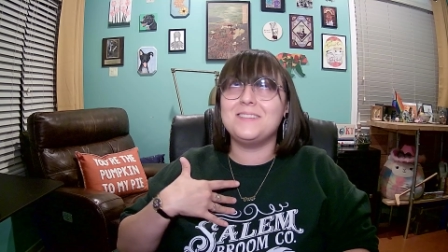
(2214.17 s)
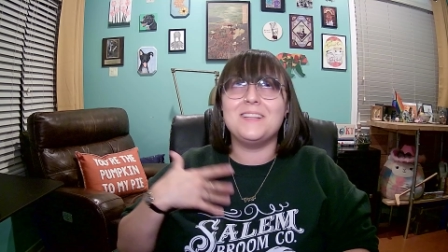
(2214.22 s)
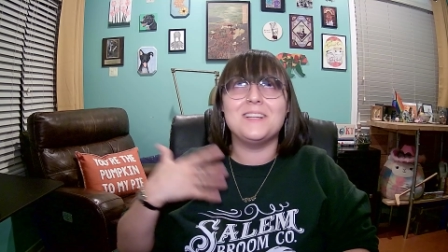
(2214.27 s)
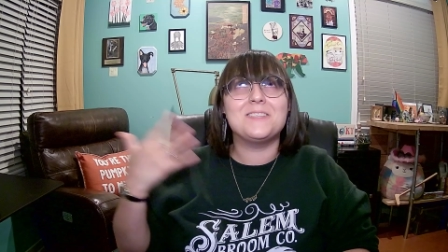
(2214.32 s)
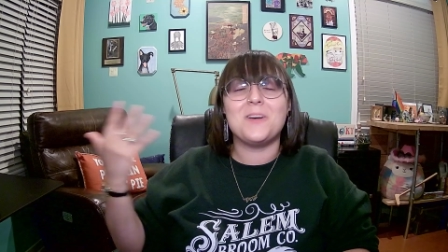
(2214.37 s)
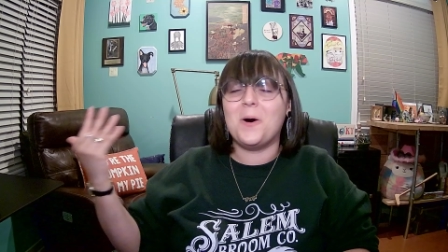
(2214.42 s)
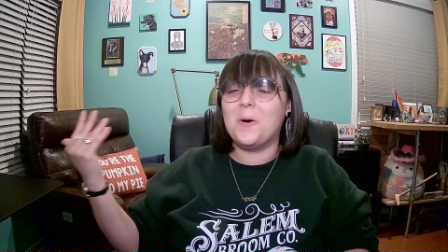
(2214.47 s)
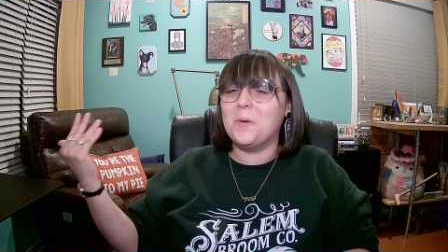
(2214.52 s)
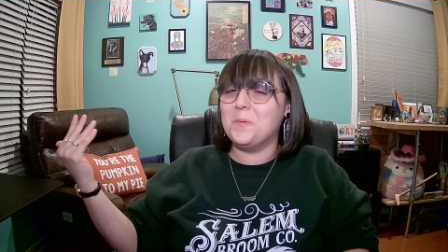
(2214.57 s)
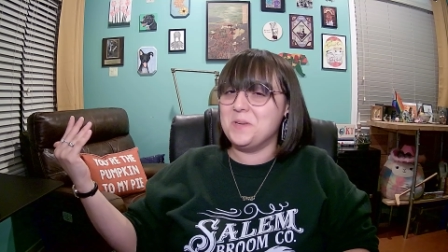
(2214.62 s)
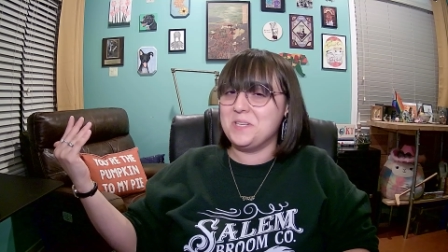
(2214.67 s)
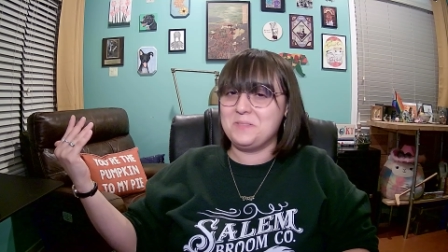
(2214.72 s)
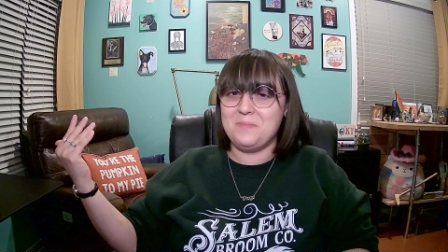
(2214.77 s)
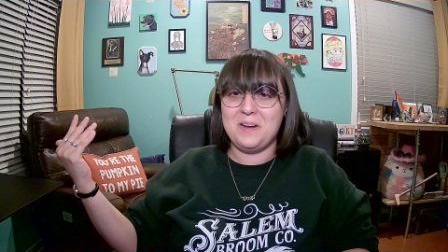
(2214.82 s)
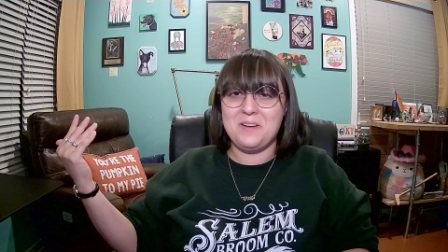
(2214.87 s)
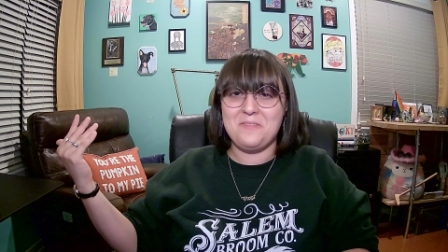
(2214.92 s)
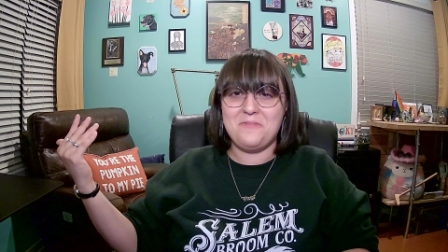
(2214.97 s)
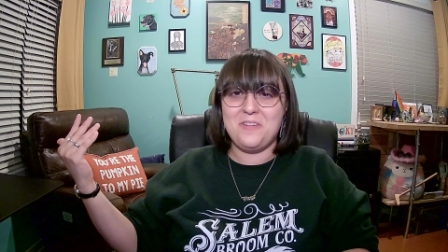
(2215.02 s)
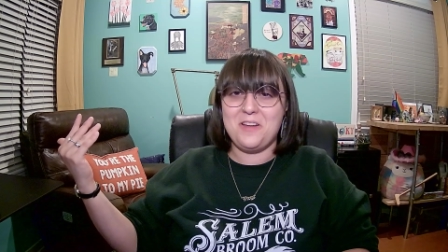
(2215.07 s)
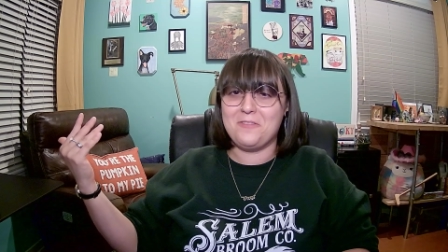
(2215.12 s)
that's always
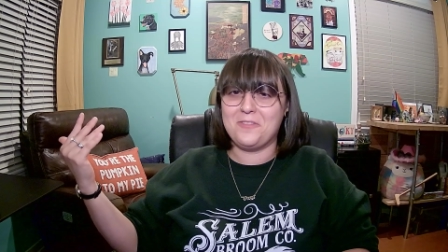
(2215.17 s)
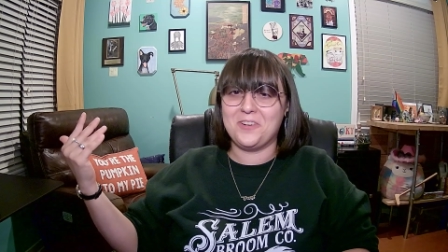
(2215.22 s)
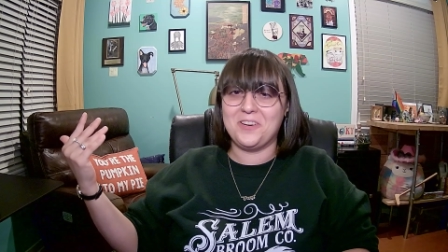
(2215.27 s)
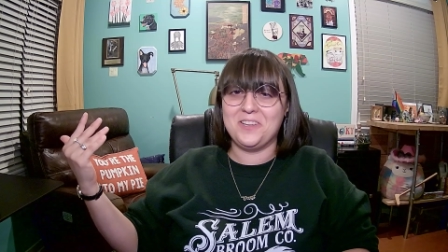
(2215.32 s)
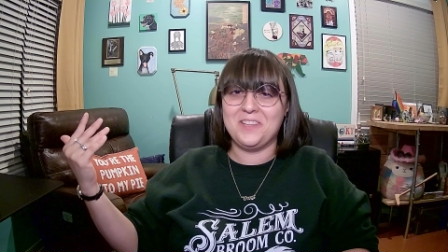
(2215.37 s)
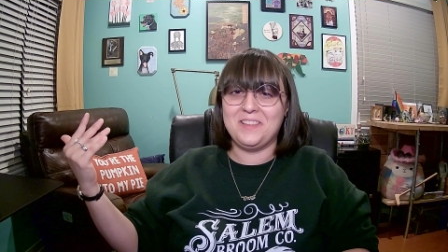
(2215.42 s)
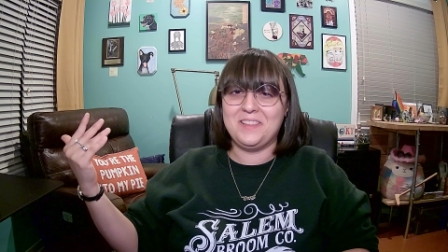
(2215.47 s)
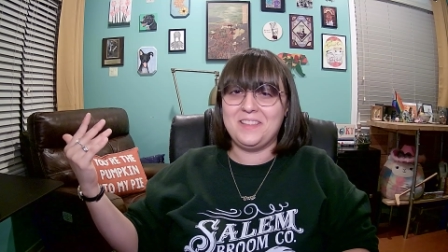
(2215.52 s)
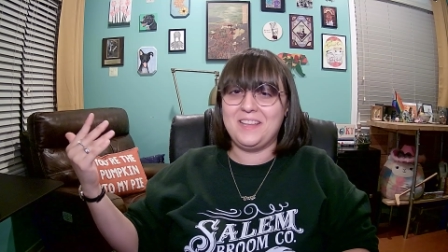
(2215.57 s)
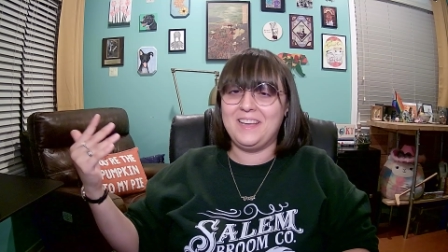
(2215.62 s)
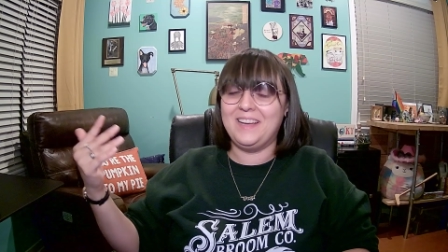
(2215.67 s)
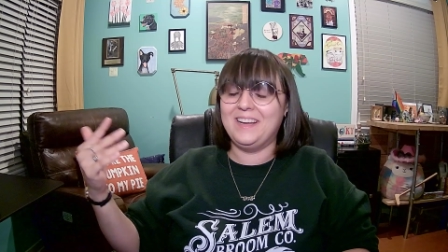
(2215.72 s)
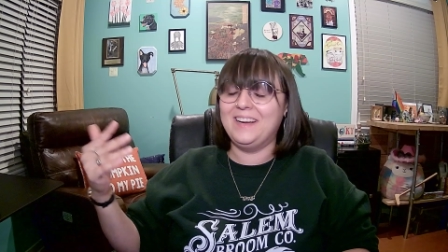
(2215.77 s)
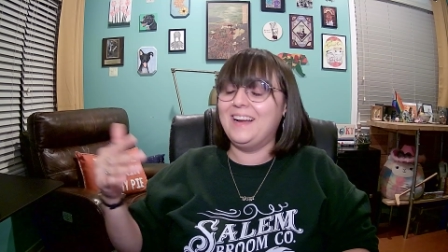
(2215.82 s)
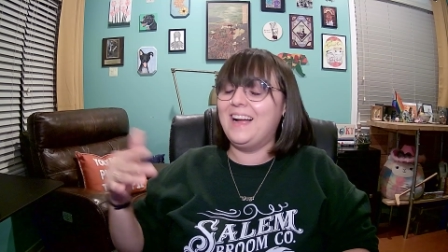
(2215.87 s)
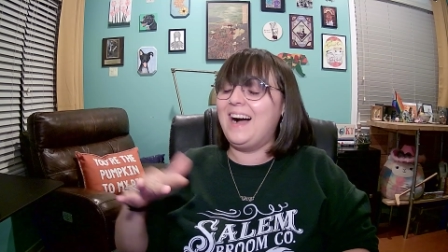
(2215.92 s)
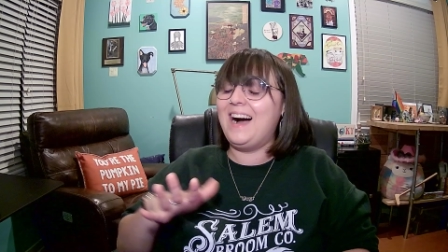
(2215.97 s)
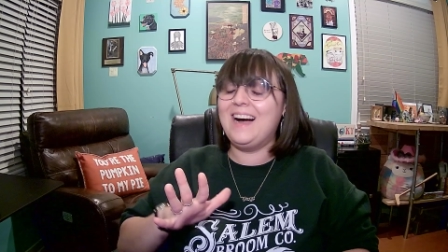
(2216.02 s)
my favorite thing.